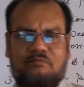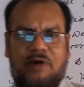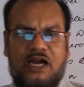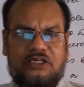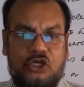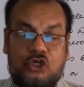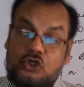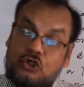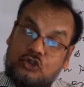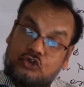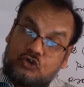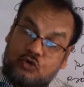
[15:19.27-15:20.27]
but
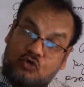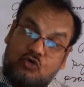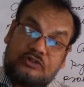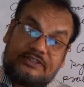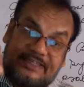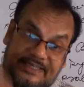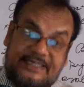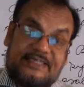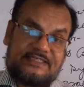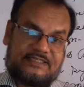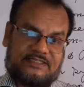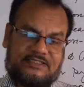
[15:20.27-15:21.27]
through
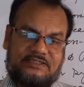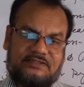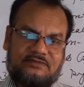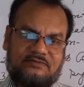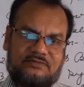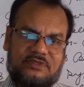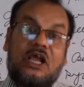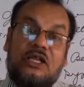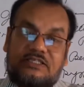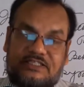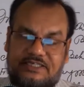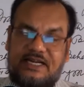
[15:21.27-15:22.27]
these,
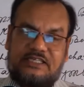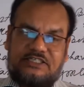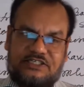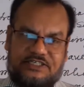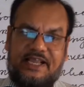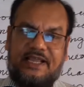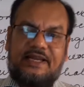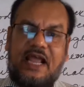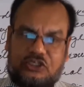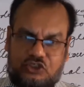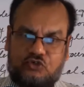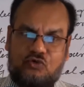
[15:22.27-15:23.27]
Jane Austen
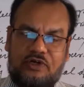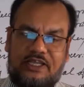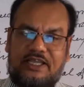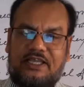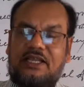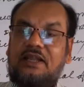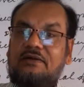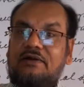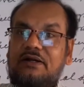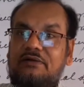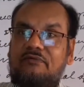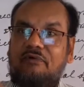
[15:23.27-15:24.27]
actually
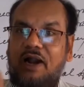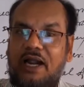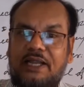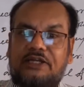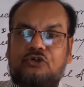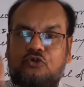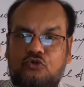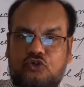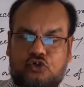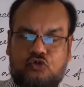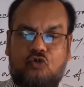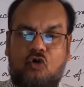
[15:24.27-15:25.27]
tried to
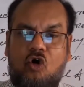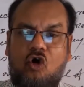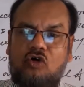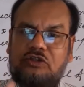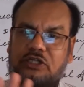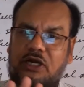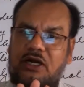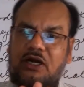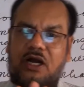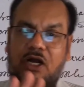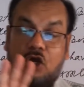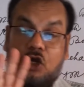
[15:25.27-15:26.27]
show
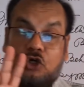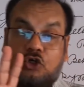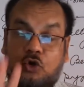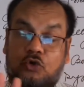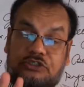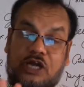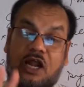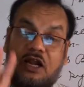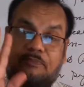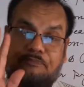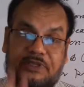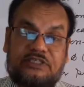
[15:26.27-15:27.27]
the
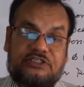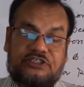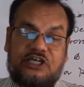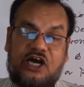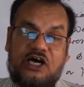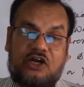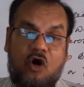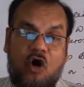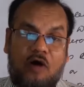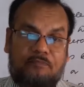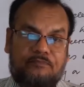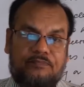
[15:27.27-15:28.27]
total picture
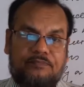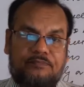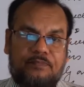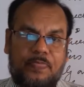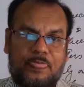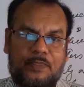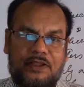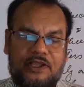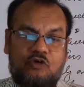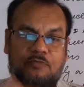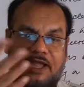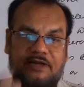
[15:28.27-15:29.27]
of
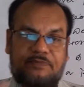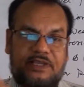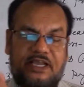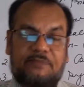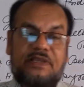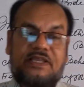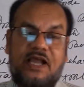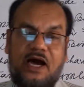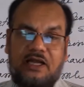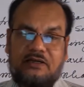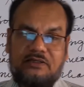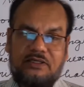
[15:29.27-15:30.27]
human
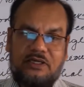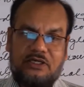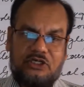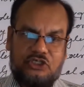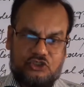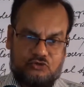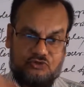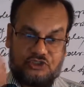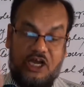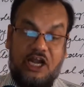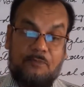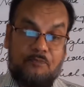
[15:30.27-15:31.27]
behavior,
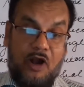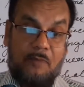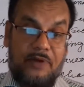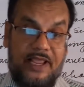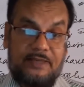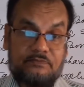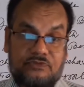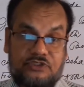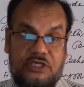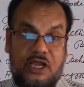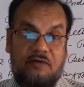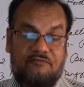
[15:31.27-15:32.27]
social
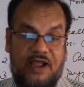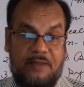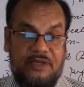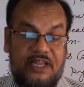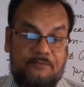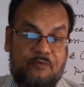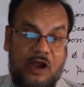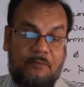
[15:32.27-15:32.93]
problems, family,